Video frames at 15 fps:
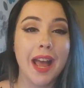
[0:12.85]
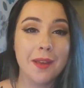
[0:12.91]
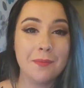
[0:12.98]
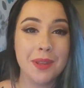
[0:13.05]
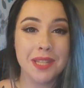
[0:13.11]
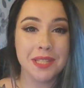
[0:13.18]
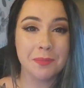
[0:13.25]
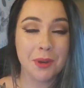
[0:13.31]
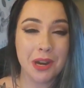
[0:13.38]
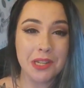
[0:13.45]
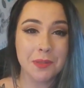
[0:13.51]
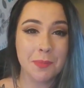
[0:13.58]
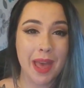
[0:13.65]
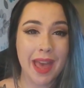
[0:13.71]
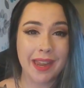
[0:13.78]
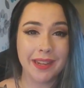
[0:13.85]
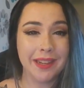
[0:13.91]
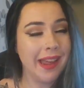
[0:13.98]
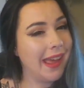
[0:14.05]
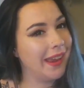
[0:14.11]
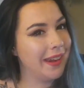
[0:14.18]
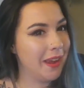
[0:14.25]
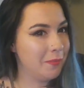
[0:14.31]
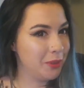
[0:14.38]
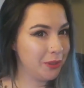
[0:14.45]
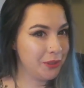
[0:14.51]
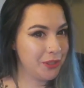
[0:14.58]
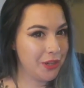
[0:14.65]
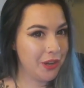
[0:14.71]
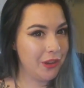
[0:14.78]
I'm Maizy Marzipan and I'm an
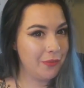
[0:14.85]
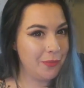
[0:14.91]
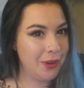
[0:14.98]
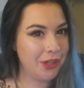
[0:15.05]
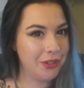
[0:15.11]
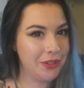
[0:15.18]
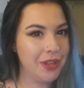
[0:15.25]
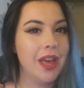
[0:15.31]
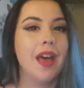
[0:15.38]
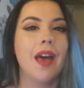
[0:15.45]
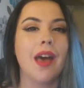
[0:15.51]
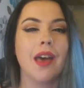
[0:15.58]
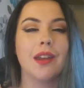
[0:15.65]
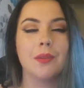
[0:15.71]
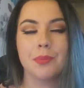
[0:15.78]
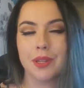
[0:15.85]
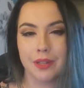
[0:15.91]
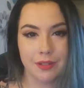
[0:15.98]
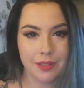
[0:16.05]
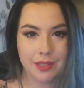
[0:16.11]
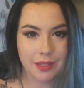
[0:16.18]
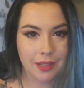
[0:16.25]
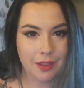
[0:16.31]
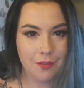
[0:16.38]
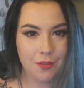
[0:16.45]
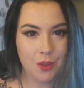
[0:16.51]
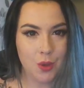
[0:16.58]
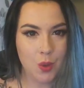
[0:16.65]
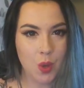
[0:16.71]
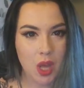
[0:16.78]
alternative model, and I'm here to give
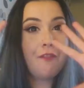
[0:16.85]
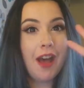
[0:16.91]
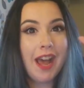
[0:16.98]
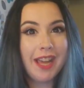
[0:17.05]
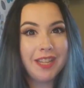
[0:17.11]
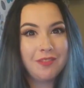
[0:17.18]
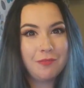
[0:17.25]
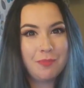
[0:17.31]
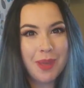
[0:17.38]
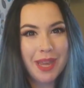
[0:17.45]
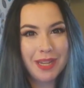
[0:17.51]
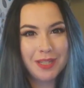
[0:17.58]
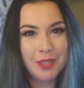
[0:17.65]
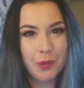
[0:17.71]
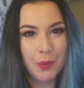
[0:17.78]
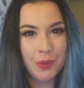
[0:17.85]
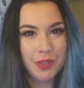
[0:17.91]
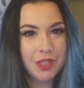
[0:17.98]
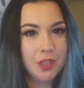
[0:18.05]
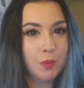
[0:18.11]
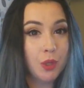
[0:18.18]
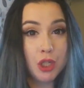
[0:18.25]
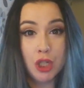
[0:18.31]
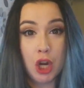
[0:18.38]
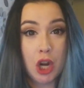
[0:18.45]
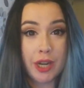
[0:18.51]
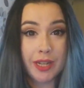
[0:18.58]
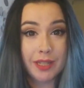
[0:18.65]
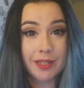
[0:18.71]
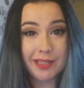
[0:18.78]
you 5 big don'ts when
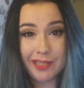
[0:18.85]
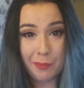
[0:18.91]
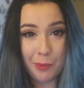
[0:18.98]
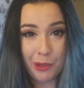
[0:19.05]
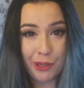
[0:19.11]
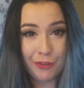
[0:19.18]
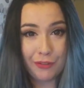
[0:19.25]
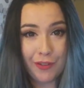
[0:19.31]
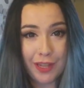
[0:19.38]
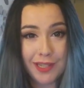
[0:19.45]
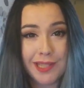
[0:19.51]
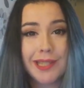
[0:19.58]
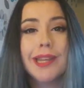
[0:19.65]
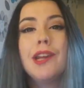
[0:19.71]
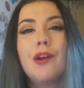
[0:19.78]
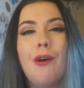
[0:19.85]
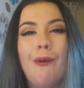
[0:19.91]
talking to someone you fancy